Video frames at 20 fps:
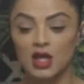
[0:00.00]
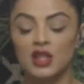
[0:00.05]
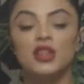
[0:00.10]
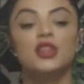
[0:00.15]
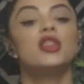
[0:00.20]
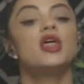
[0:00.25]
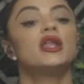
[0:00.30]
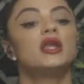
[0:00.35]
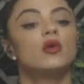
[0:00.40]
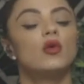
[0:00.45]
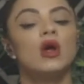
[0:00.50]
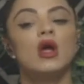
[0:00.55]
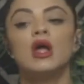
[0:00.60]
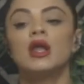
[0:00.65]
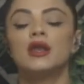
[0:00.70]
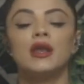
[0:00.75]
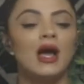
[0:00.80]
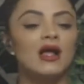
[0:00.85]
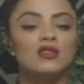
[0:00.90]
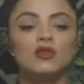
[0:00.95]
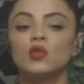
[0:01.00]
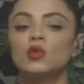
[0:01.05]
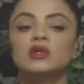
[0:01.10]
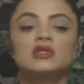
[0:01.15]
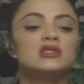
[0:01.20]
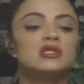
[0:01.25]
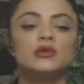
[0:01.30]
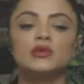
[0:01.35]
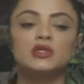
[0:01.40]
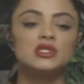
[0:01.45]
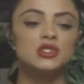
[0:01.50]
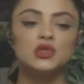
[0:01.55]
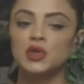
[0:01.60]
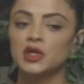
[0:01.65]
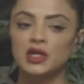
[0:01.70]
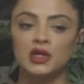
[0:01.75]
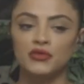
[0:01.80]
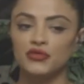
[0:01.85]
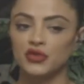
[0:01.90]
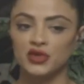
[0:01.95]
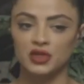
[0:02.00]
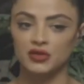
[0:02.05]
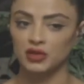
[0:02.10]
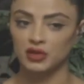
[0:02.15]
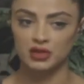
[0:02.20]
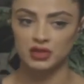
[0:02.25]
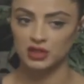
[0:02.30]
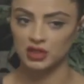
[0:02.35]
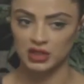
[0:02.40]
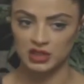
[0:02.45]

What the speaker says: than not the ones that were doing it for the